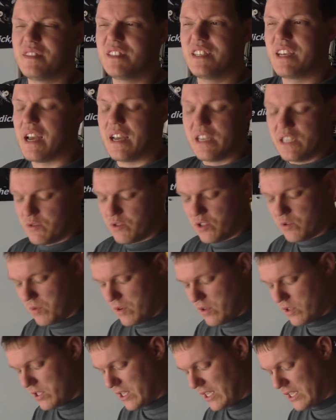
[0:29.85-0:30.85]
Yeah, it's just
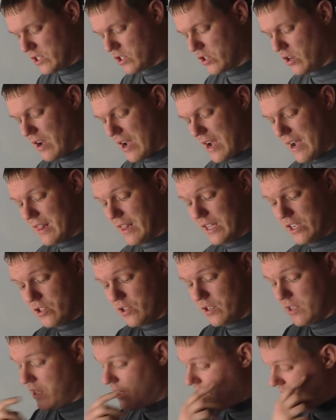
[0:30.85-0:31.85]
one of those things. So I
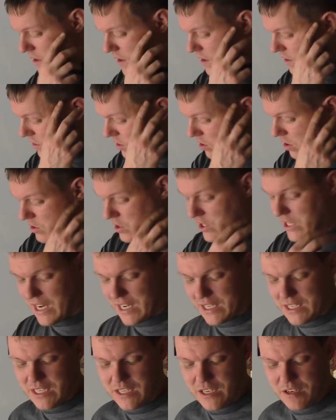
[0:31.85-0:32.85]
literally uh,
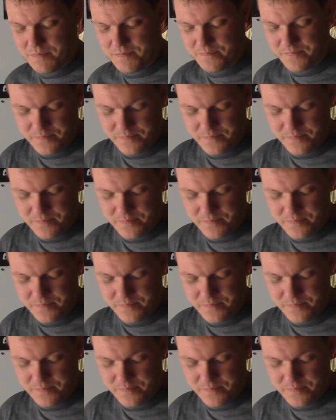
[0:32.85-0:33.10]
contacted